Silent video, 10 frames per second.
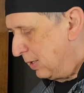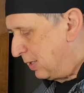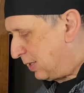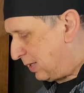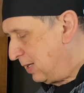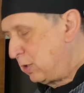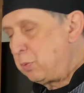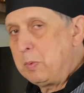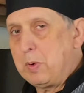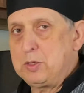Since
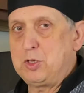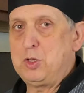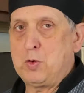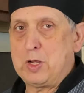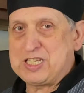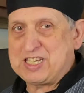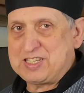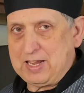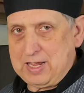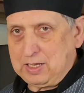we want to do a
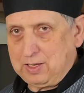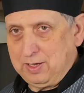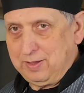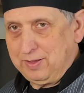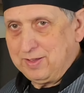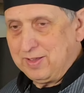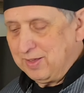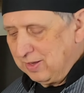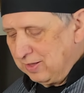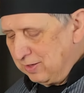steak,
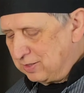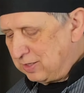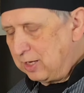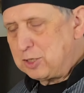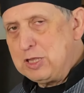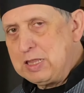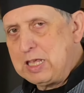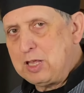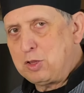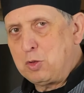the steak
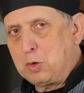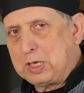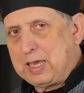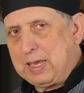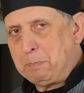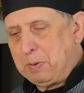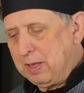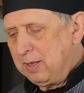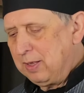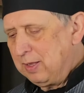needs to keep
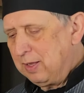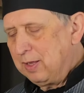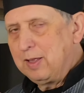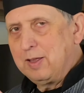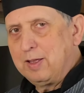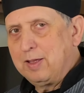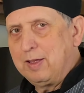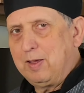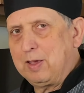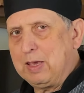
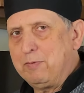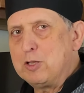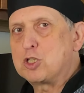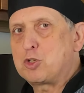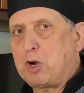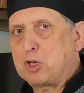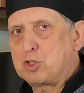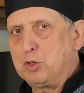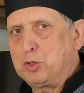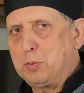a given
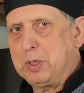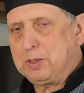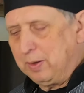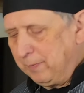structure to it.